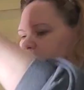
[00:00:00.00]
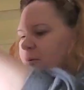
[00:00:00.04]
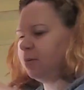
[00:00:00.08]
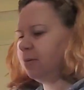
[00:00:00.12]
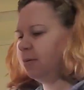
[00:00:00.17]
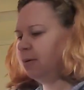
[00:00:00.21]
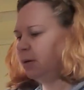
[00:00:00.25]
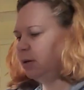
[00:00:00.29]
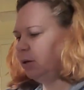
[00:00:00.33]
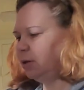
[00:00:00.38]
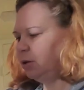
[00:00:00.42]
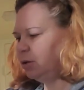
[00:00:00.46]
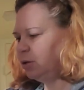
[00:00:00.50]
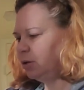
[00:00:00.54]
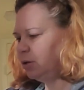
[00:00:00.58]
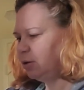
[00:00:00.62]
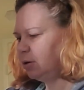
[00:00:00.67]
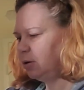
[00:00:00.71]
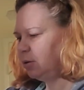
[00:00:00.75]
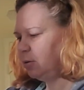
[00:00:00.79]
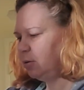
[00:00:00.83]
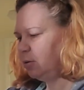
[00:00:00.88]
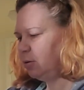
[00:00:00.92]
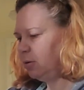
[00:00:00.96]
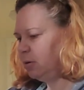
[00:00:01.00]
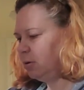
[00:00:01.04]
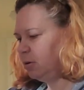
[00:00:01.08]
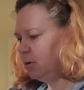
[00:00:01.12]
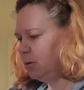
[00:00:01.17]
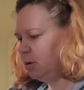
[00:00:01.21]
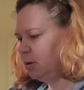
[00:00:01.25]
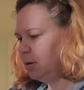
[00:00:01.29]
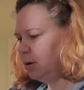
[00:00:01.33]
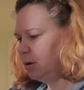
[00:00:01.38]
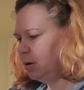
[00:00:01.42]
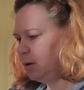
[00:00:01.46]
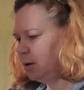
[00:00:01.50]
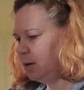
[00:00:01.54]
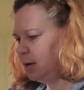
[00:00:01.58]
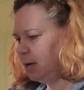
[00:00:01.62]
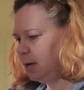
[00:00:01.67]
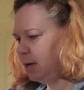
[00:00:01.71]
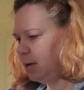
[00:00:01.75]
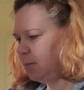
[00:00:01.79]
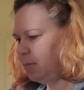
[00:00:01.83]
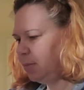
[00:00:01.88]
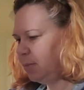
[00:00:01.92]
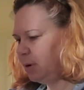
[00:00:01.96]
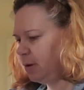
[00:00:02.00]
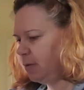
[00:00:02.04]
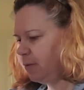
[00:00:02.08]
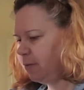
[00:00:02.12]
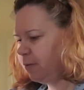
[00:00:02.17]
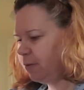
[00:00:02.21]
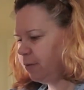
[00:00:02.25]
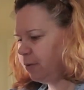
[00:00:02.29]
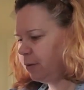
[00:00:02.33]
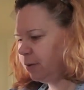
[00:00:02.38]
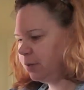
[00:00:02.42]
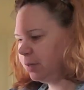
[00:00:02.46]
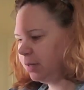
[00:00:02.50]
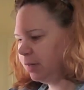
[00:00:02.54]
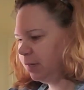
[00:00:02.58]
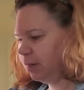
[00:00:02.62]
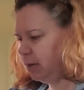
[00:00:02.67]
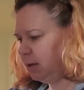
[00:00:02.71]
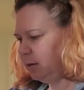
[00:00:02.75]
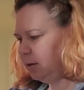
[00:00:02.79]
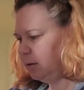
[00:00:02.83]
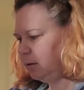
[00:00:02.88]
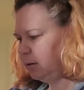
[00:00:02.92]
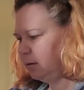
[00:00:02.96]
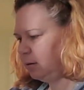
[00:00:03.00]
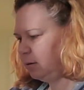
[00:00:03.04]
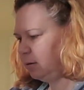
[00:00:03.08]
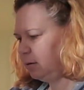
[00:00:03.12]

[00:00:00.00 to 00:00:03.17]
when you do 8 by 14.